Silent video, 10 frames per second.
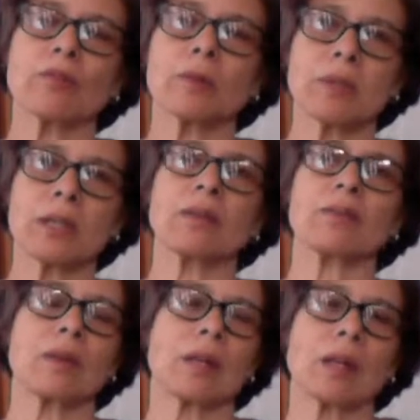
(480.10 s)
for me
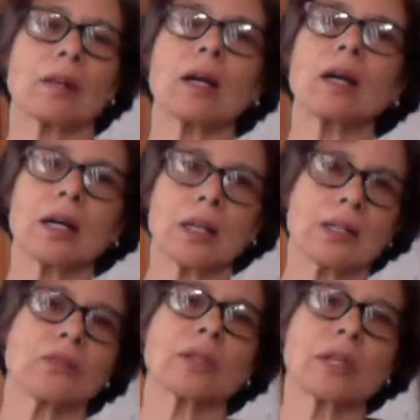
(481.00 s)
is getting that kind
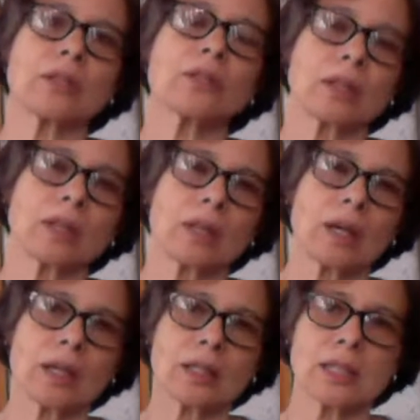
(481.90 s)
of education
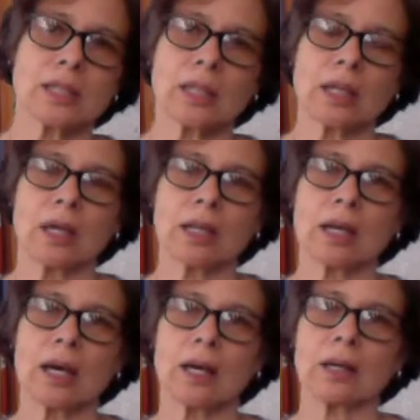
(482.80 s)
and seeing
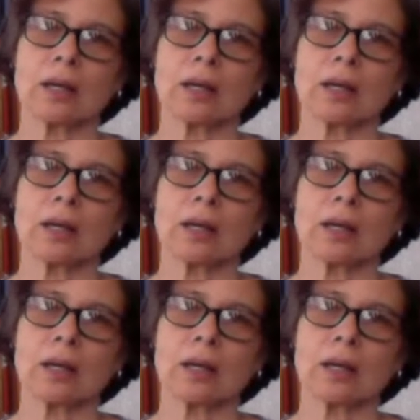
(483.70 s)
that,